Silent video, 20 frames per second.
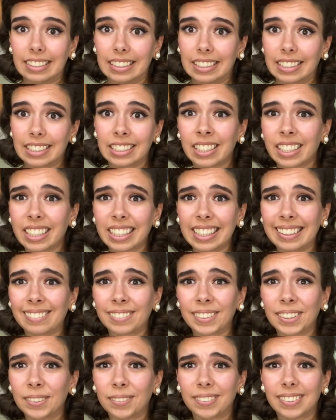you're gonna have
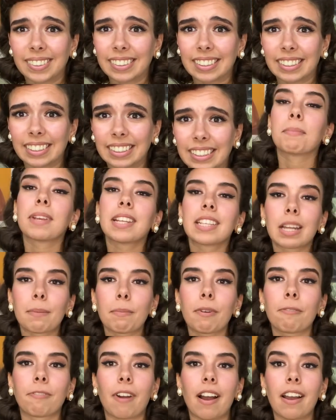to. Piece number
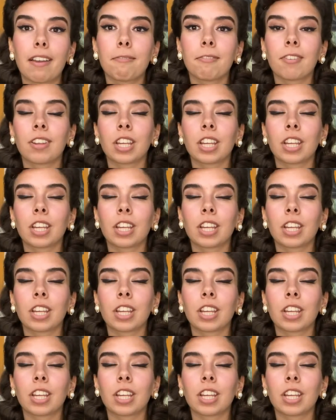5,